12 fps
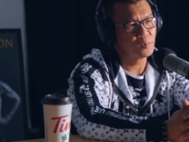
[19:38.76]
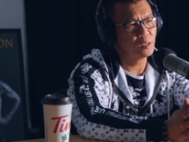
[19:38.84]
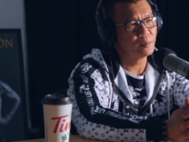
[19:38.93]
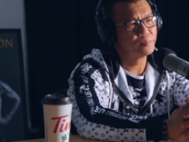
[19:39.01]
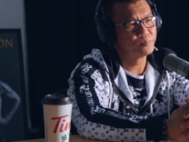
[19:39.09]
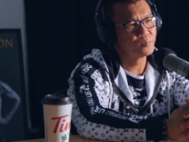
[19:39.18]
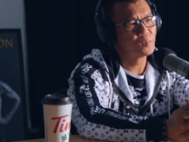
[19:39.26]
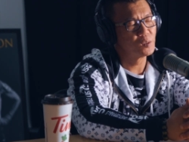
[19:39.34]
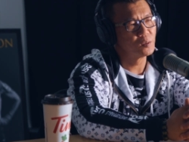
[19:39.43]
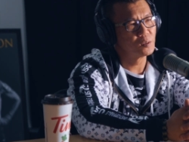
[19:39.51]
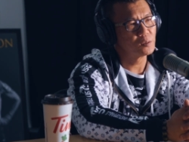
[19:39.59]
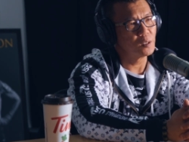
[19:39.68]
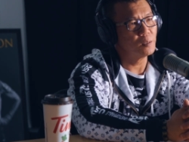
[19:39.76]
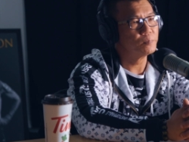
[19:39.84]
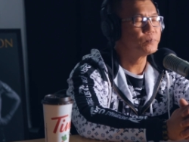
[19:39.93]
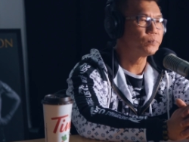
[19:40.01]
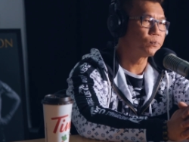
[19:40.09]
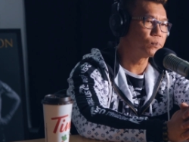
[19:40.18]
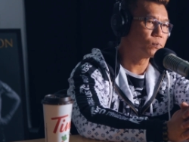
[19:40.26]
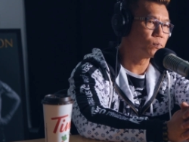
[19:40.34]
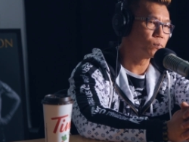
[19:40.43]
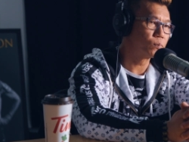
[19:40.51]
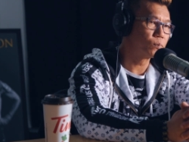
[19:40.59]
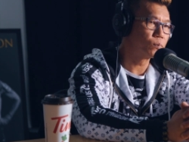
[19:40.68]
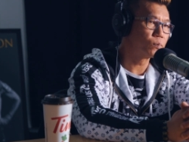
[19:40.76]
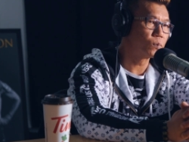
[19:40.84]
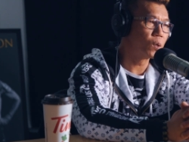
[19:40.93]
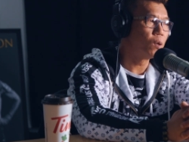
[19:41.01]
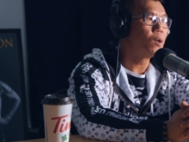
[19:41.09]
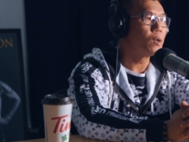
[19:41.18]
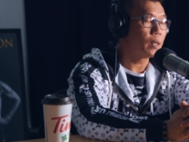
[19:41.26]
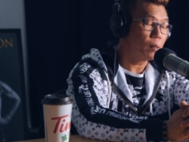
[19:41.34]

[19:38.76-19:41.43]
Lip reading: Yeah. And all your family's all here in Canada?